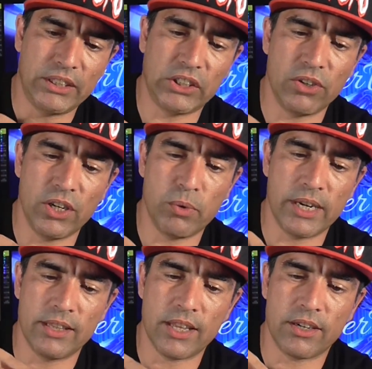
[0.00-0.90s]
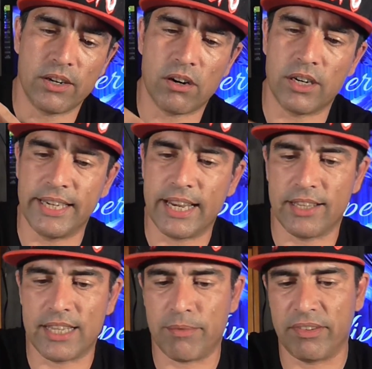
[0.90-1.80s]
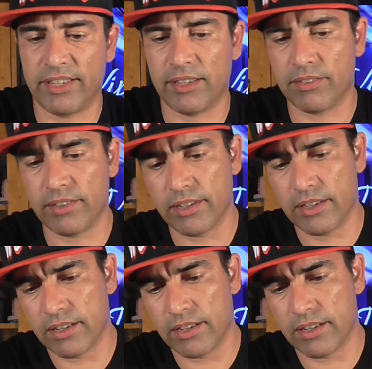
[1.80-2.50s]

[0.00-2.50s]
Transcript: Let me show you with another RDA on top of it.